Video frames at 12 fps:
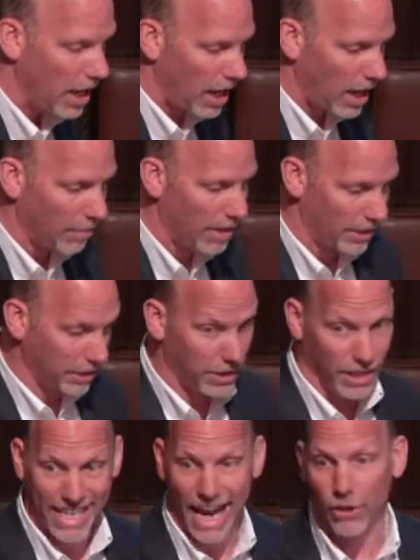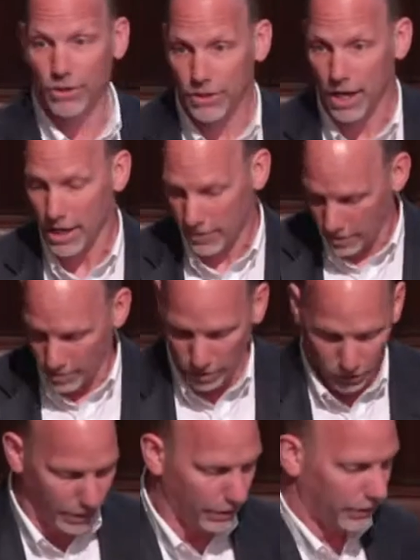it does outside of the
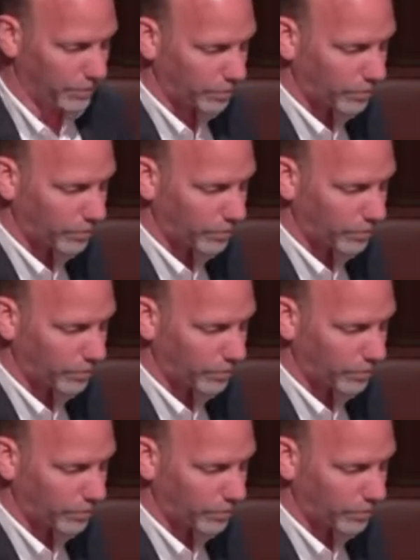buildings.